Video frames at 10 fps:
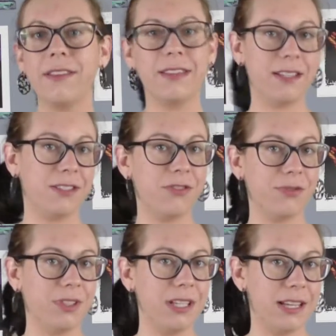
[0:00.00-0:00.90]
things don't
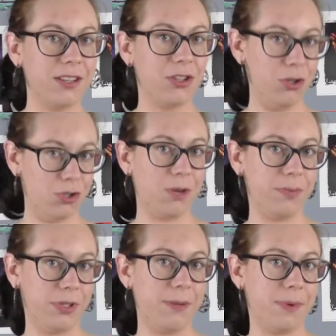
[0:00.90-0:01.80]
really get too
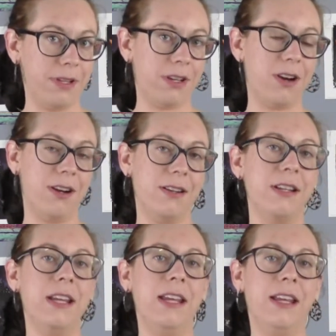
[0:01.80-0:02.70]
jumbled up on the
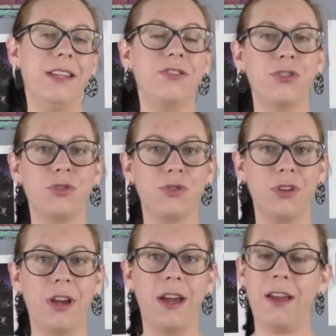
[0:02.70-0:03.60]
card. It's just,
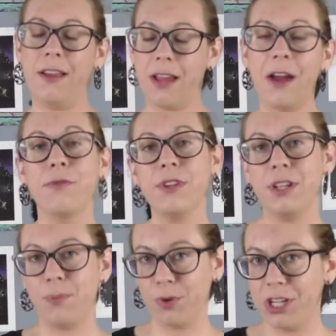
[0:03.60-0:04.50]
I
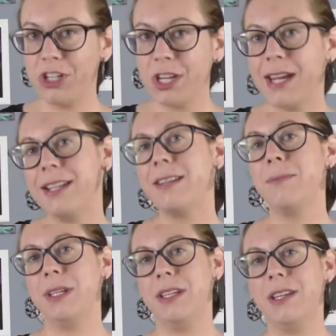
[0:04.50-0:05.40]
really appreciate it,
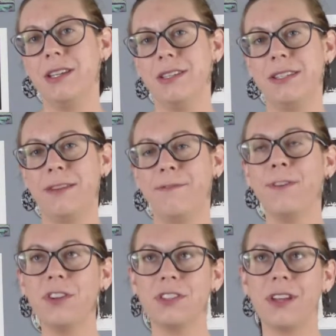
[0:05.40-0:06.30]
because at
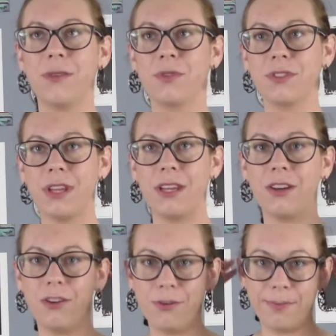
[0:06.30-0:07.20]
first I was like,
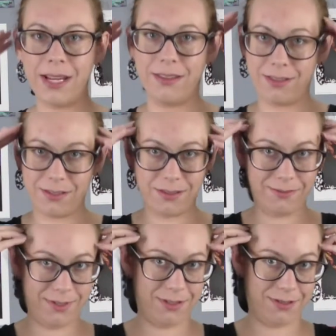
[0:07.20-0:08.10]
oh man, there's so
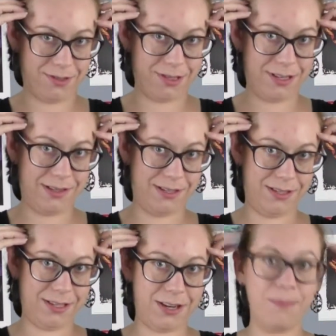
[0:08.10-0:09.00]
much going on
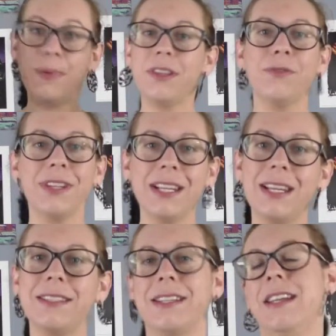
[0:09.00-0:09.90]
this card, but there really
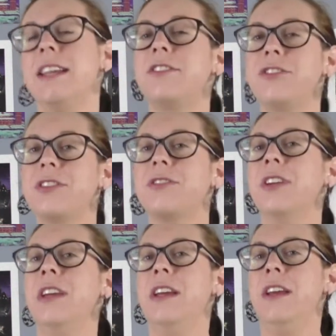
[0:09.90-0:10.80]
isn't. It's just,